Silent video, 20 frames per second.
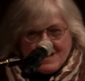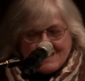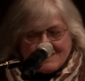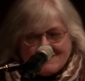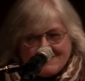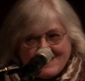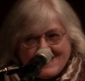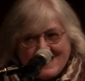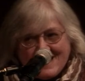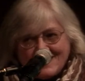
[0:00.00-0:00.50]

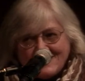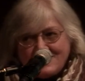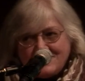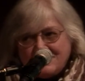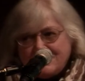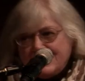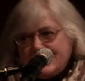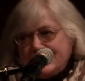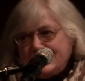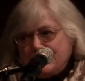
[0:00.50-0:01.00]
At the end
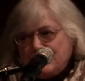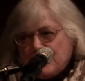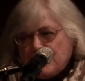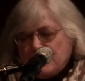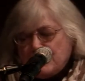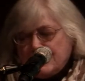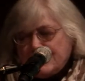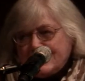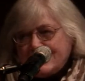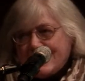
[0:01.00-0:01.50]
of this
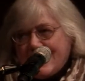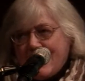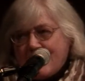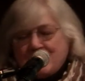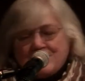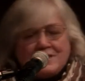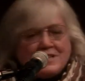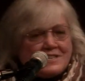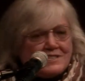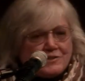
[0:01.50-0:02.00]
moment,
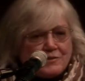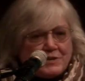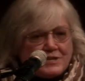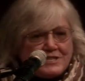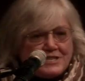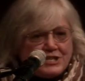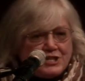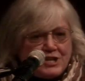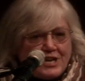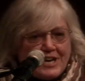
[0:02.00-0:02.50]
everything is going
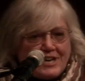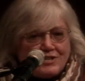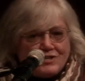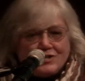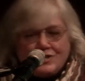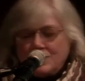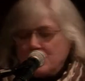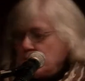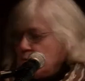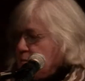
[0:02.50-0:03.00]
to change
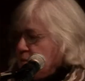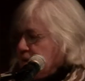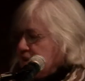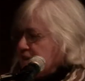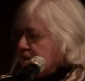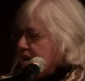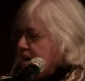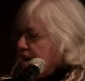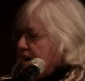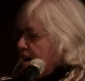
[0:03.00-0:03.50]
and there will be
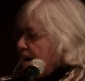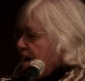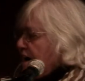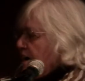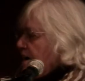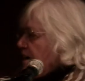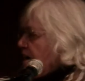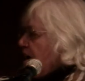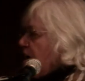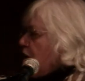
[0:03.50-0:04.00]
a,
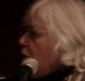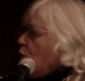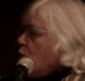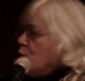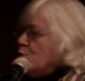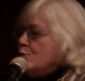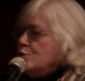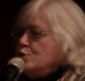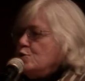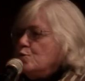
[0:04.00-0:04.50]
uh, a
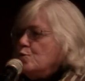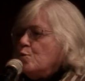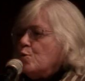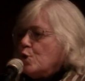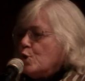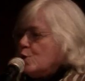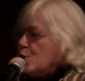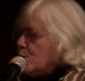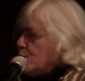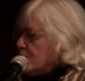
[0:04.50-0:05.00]
whole new
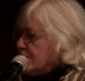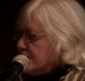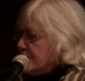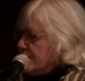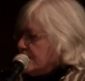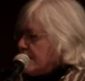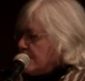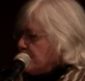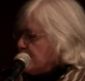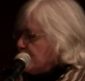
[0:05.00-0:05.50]
world that